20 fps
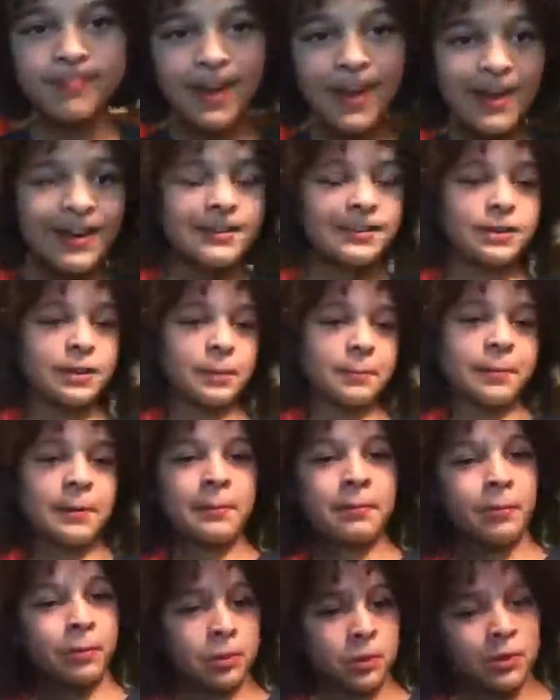answer
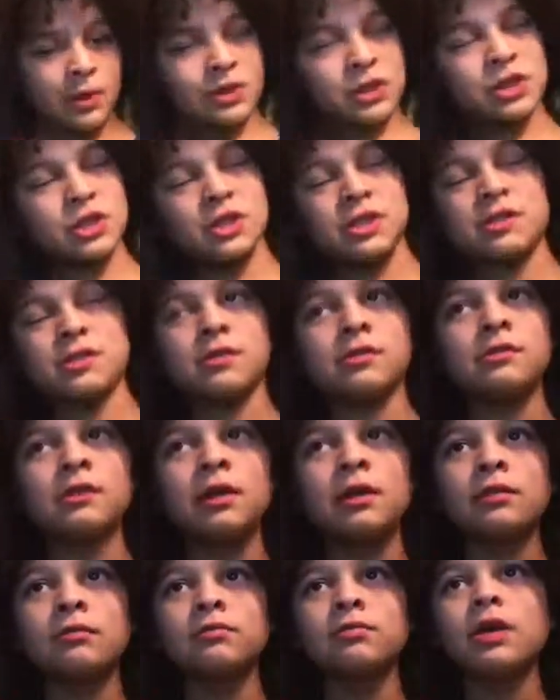people's questions. And
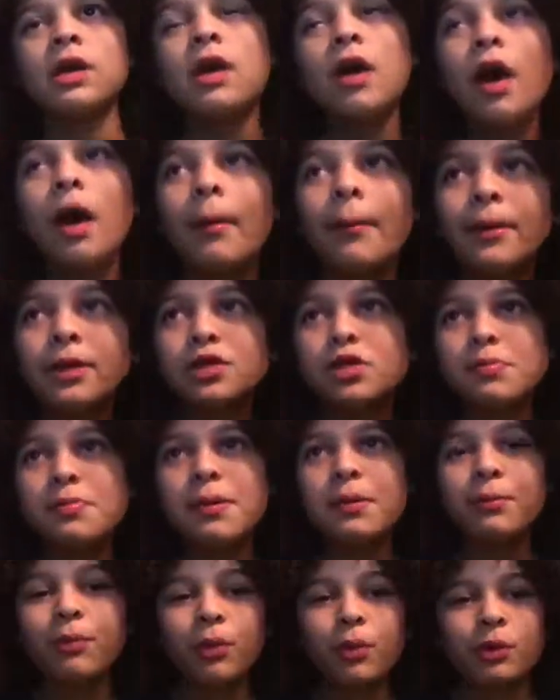then a bunch of
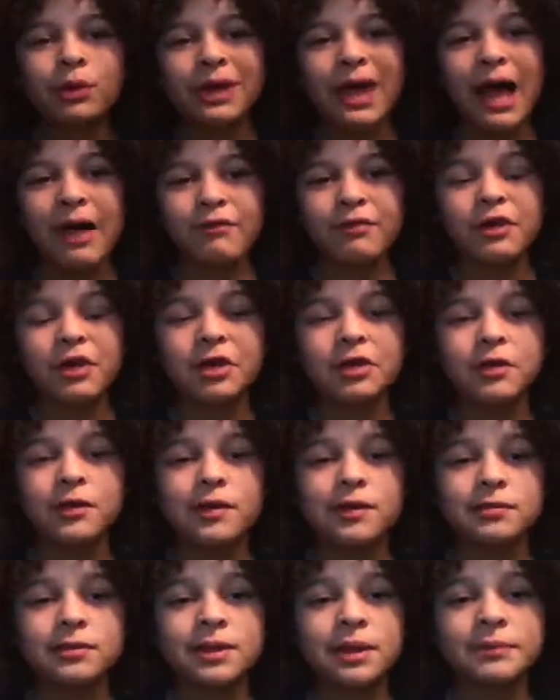people were laughing on the
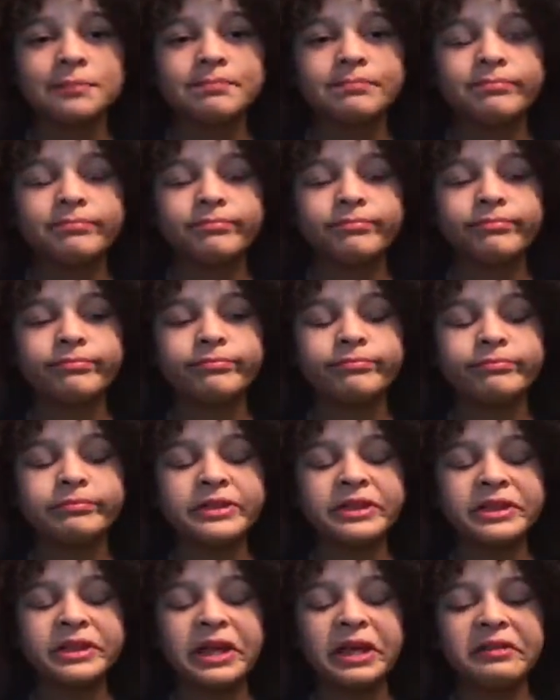website.
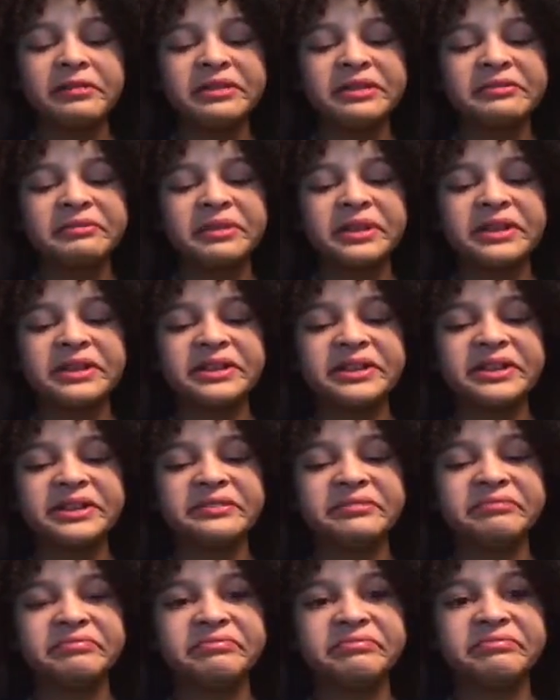So that was
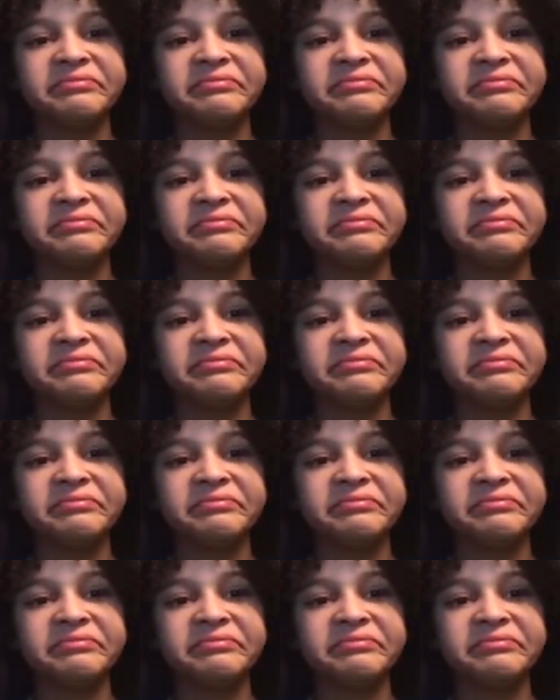embarrassing.